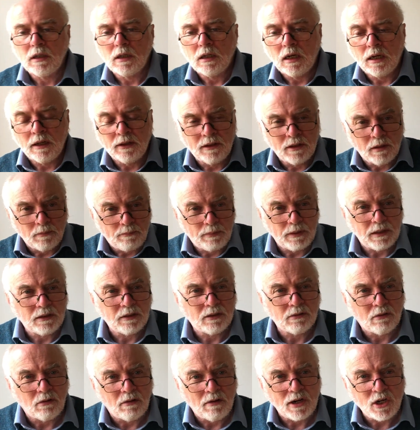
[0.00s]
and the builder
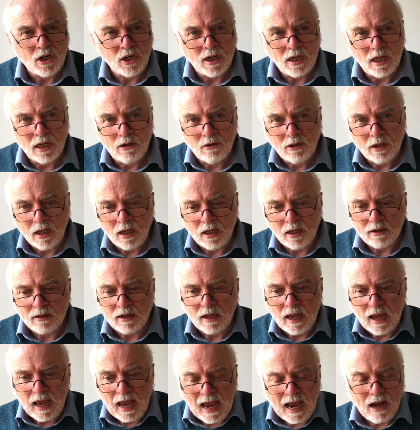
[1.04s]
or engineer looking at
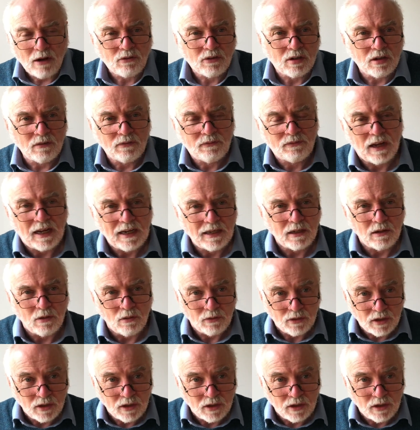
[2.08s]
outer value,